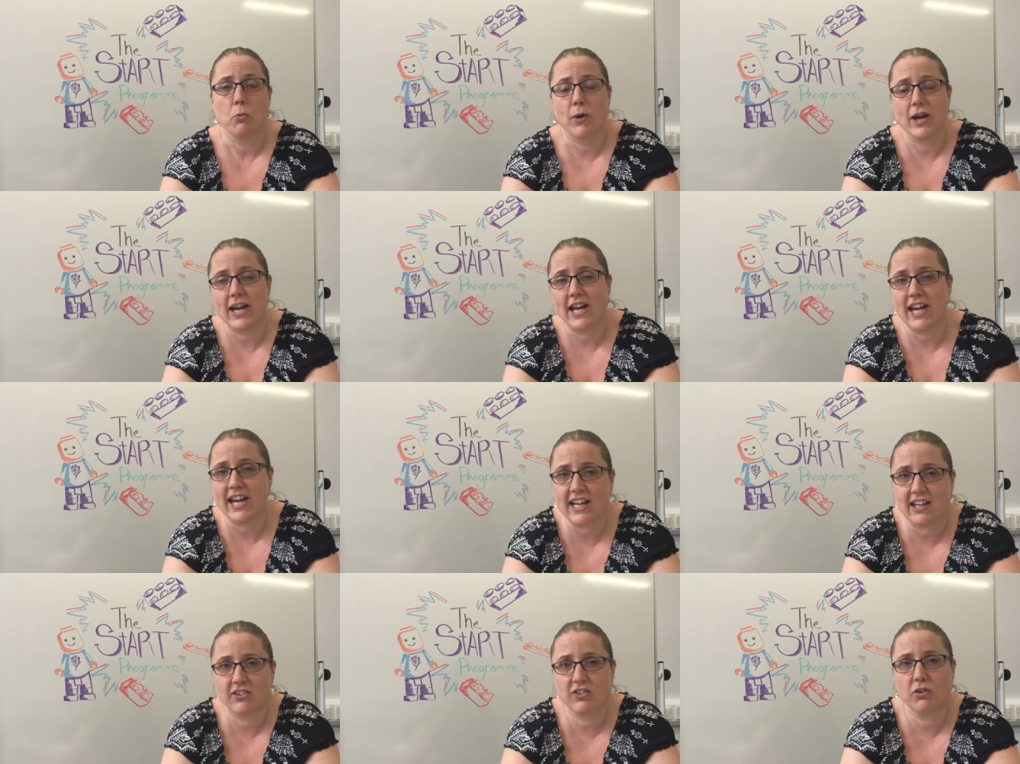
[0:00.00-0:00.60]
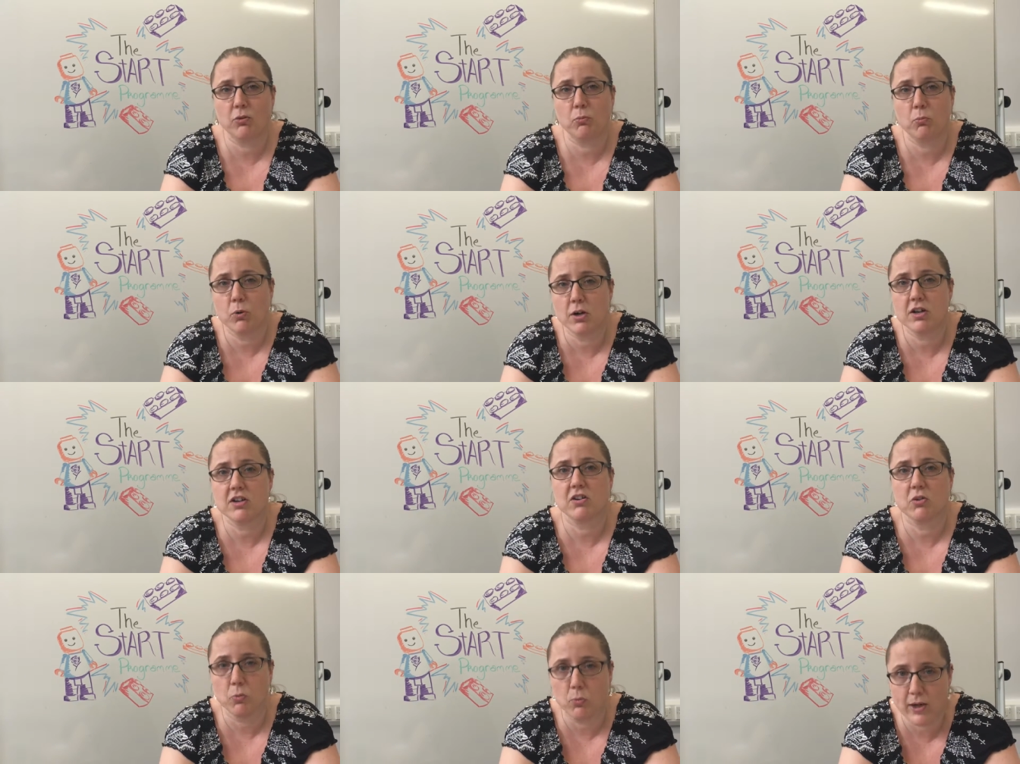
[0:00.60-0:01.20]
We're here to
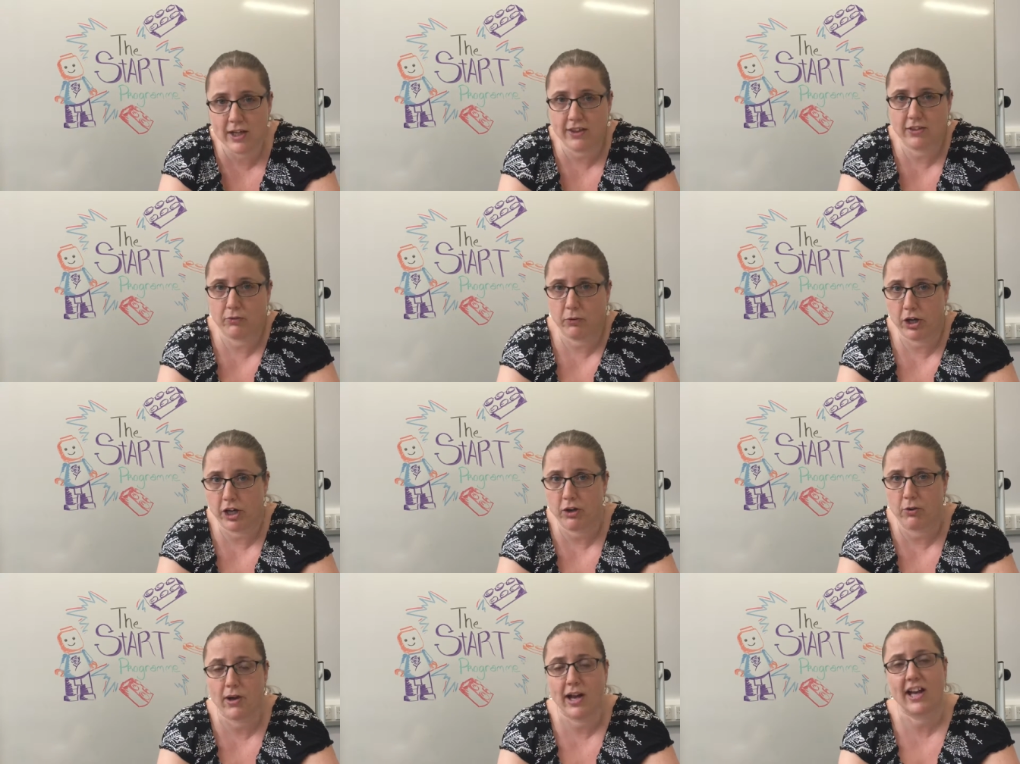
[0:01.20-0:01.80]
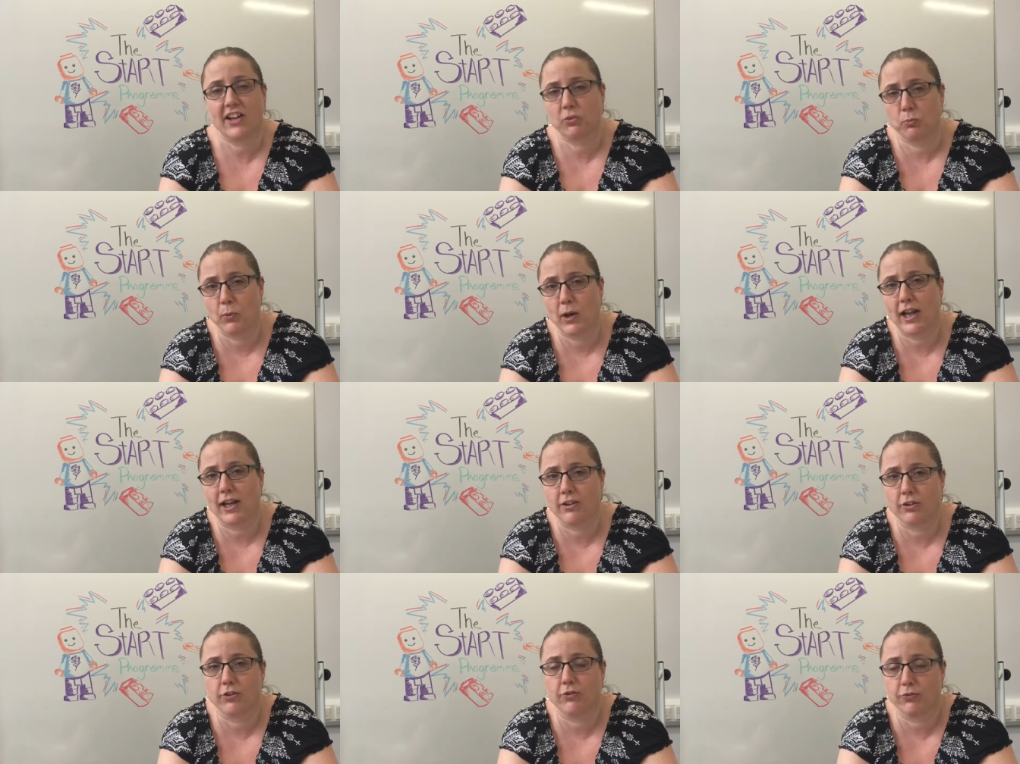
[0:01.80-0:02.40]
work with you as
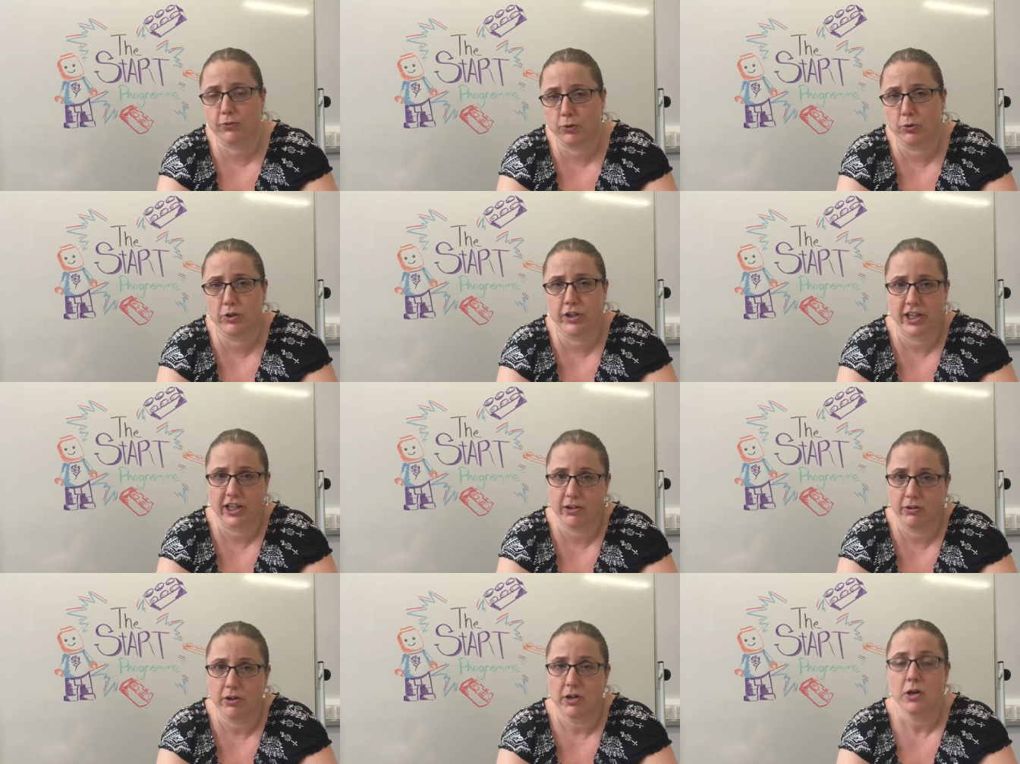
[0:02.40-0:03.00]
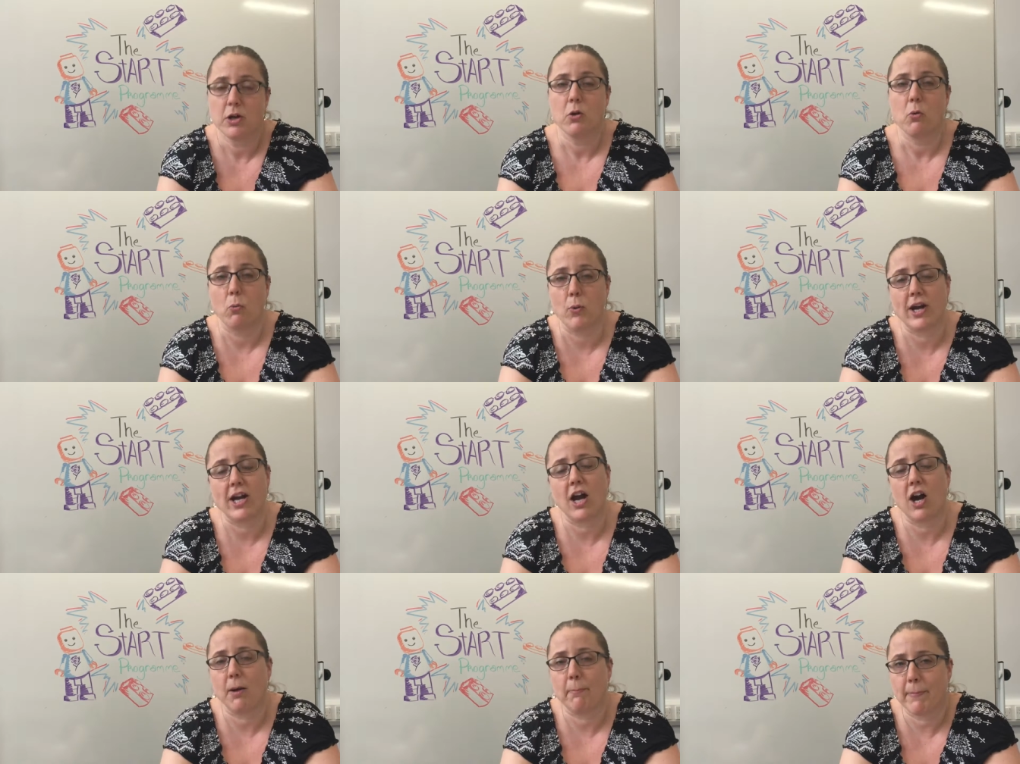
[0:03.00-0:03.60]
well as for you. We
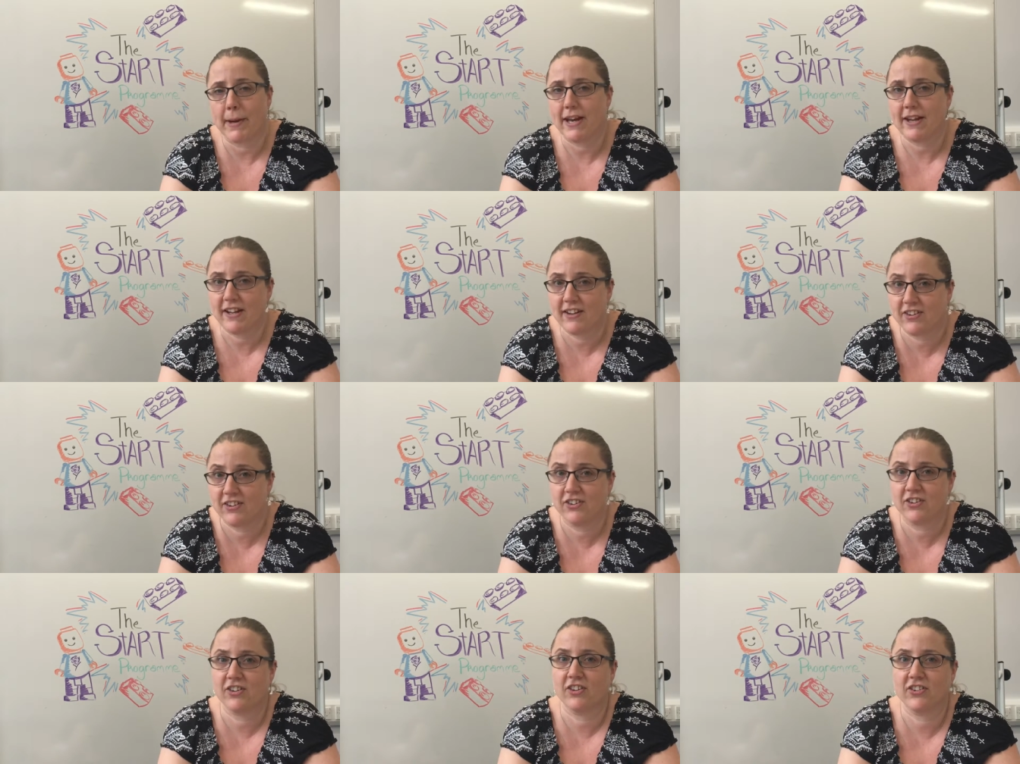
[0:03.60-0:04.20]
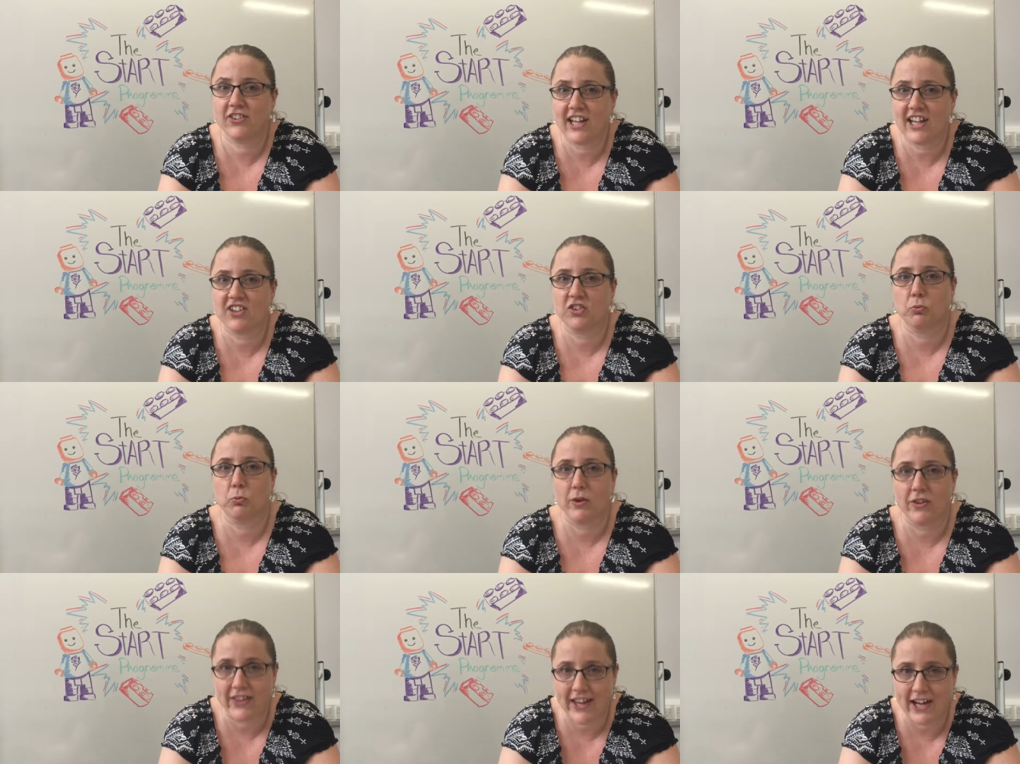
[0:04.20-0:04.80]
can't make this a
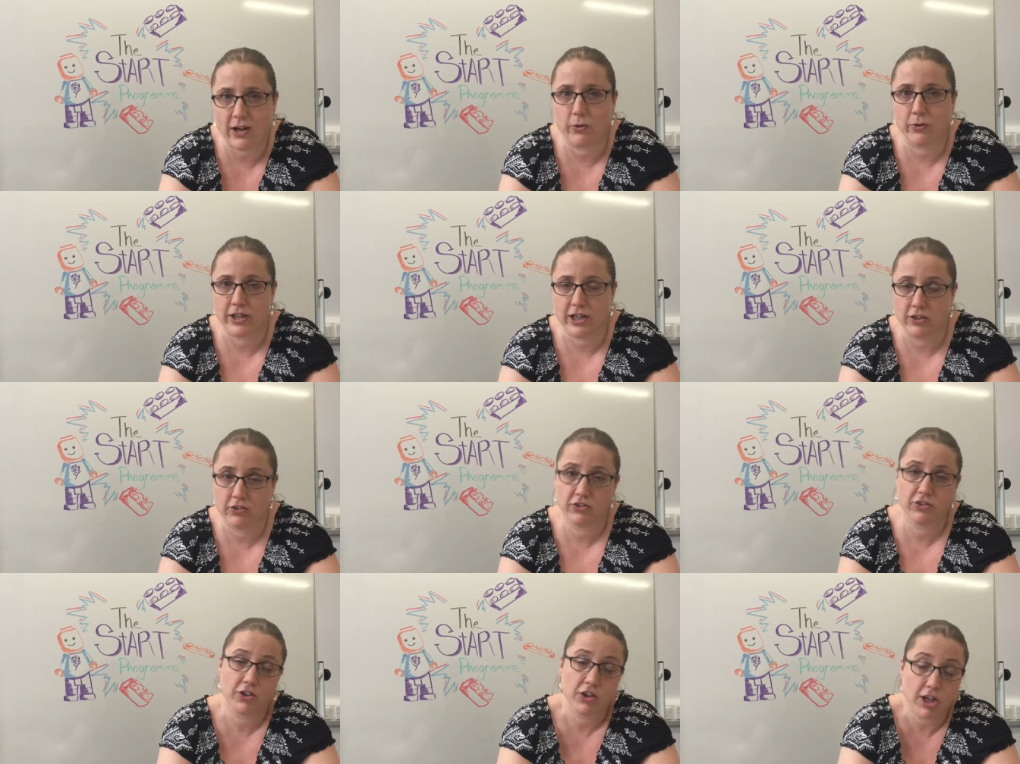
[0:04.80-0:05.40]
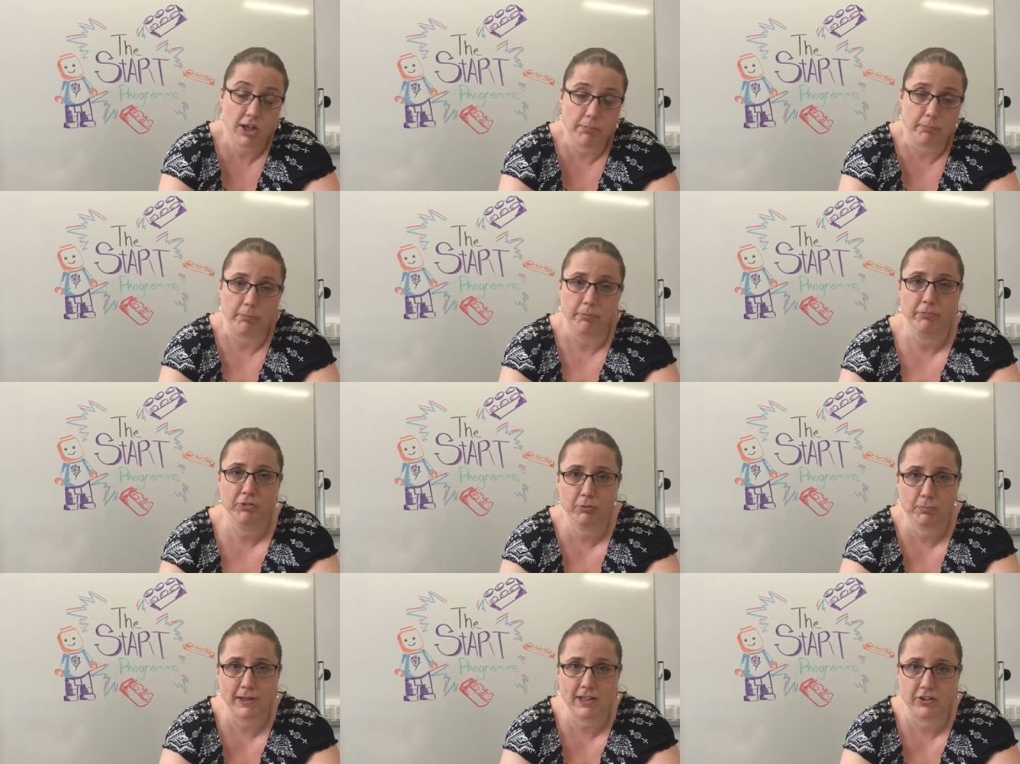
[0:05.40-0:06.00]
success without you, so come,
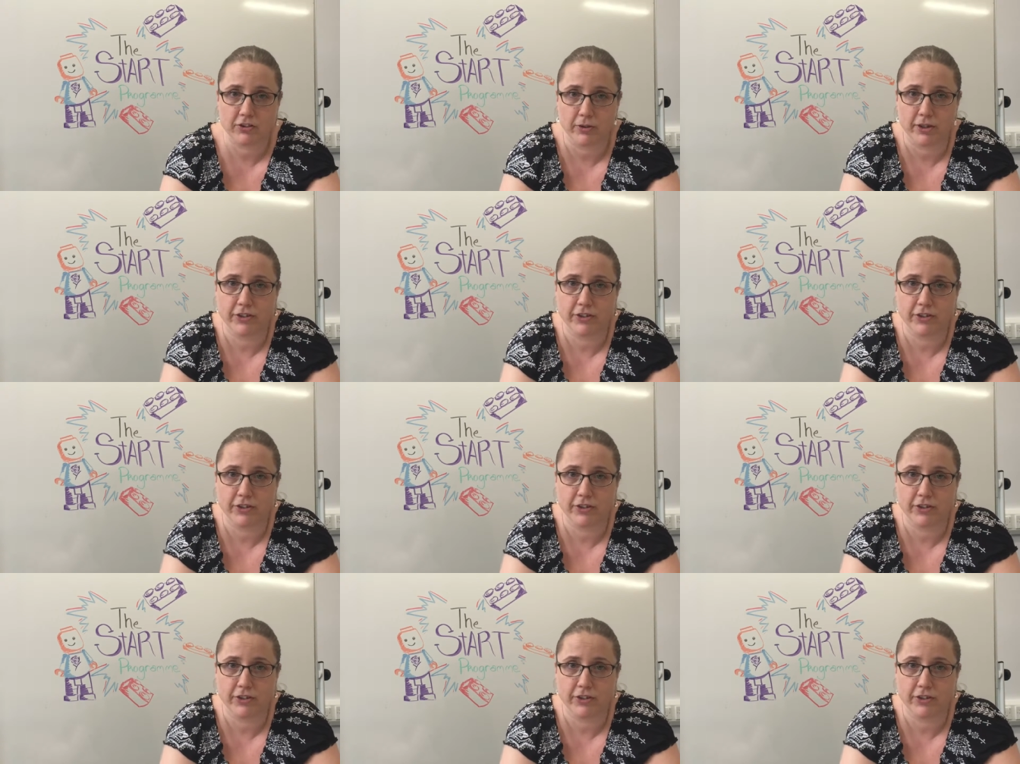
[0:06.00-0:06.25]
speak to